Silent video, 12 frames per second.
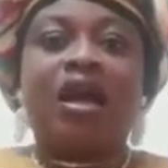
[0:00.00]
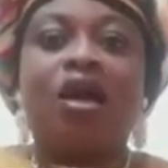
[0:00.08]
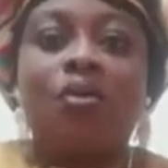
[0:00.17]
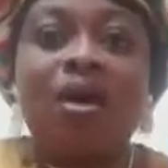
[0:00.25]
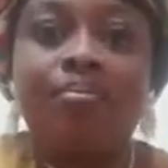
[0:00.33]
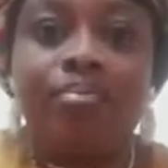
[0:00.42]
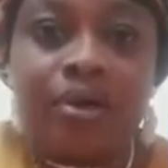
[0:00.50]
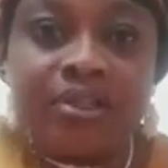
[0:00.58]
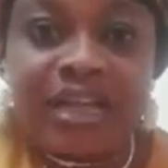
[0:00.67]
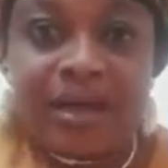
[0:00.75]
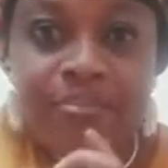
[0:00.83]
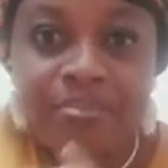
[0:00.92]
our
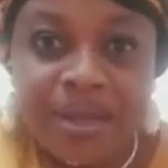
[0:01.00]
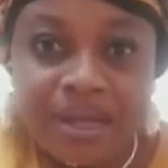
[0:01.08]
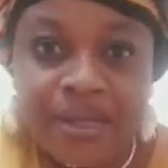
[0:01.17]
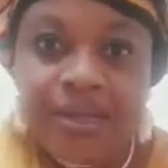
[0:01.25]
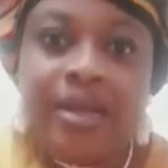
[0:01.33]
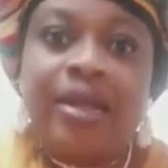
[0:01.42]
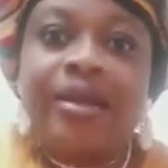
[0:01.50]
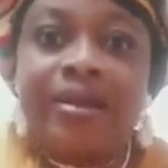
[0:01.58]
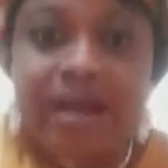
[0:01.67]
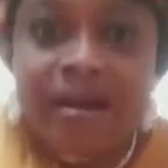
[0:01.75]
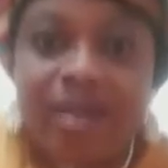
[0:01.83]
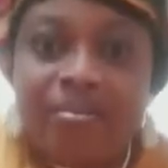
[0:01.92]
brother being
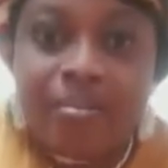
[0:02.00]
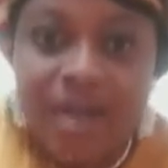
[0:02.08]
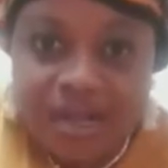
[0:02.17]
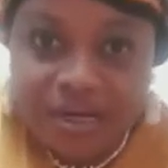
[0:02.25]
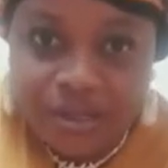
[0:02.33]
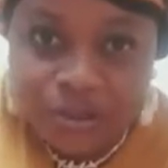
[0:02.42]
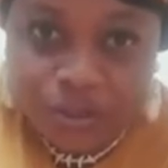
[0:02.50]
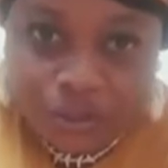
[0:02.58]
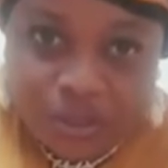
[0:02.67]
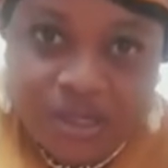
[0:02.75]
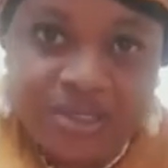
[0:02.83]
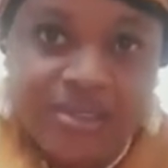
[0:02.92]
Naira Marley. You
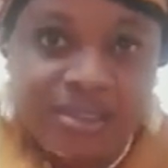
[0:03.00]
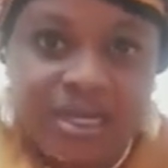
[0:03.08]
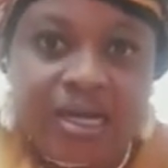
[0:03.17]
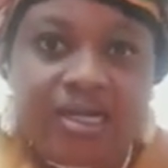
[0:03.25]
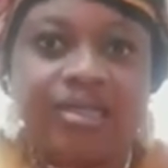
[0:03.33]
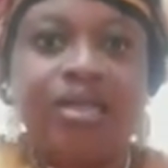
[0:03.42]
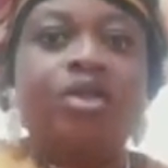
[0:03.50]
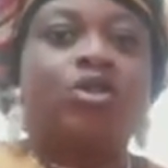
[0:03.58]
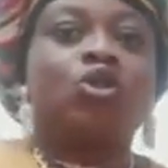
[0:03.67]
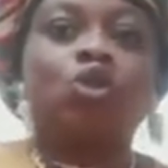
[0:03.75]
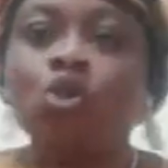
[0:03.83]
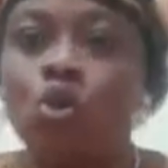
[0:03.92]
understand?
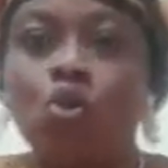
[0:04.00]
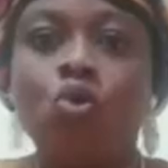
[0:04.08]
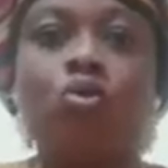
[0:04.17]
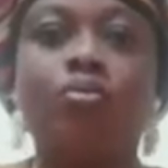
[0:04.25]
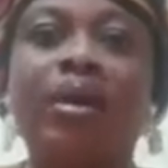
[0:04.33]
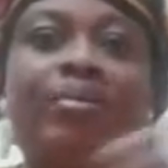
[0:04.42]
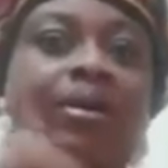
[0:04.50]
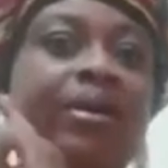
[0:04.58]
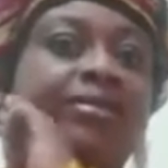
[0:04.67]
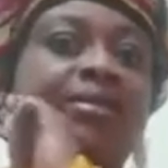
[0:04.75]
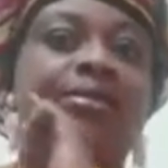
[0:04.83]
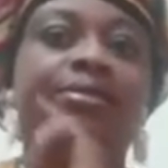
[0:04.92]
So my
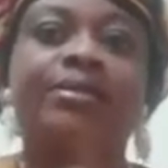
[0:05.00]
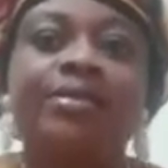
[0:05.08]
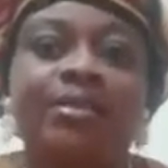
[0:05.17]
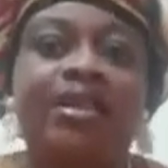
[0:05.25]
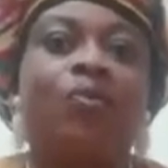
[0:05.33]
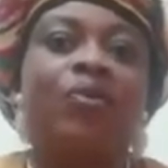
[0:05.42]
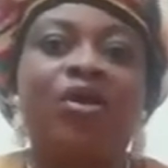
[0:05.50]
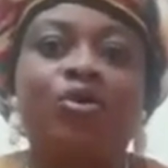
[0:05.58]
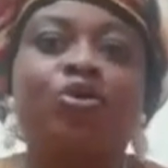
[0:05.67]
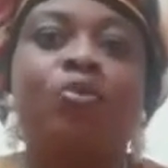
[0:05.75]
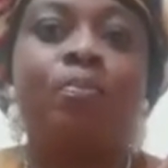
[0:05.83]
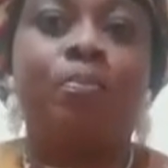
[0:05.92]
brothers and sister, we are
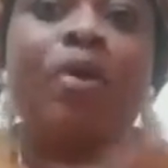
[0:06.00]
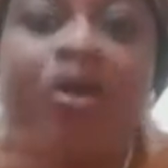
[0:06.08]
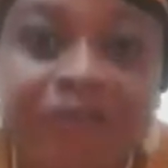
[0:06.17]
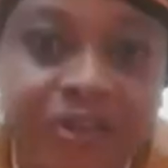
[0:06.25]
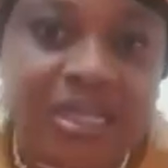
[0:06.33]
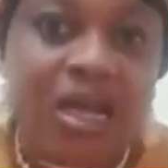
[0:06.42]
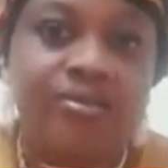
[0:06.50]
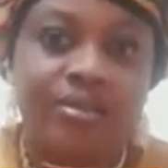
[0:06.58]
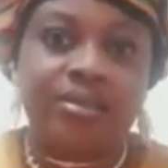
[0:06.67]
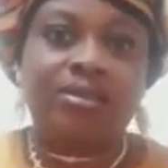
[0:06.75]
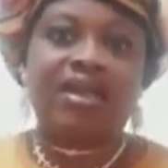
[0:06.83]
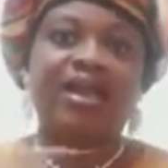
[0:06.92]
gonna puff it out this